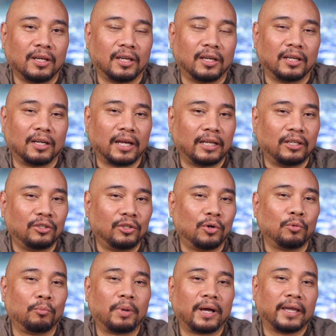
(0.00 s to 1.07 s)
and I
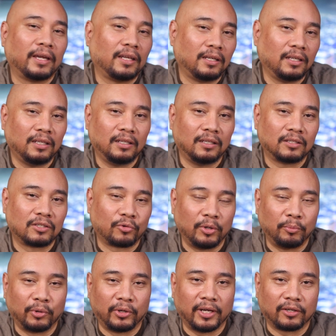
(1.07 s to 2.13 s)
don't buy any screen
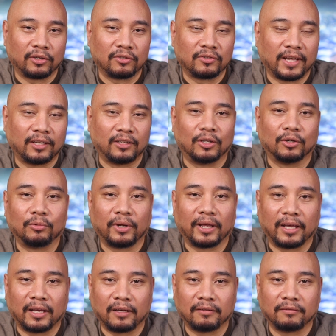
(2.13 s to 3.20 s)
protectors that don't
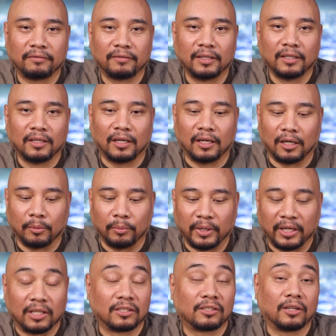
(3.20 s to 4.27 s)
have
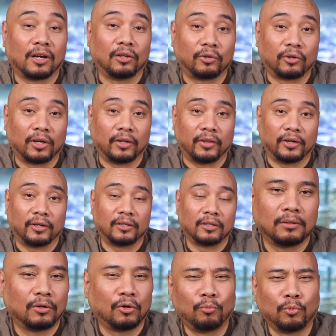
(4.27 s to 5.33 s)
an installer on there,
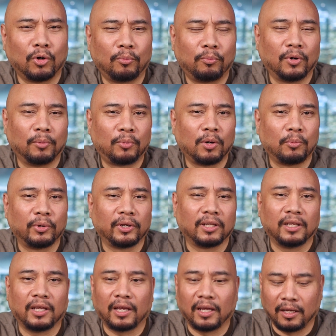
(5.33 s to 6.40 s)
or more
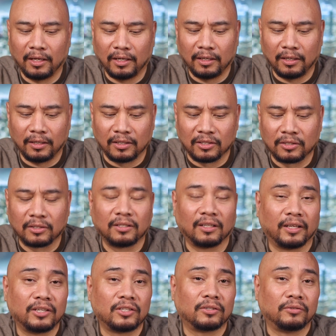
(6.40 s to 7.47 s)
appropriately, a
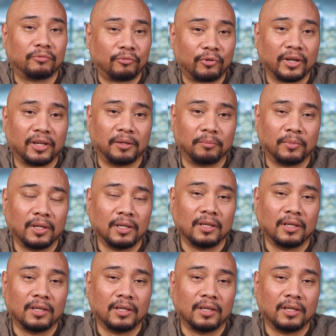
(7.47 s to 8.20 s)
installation frame.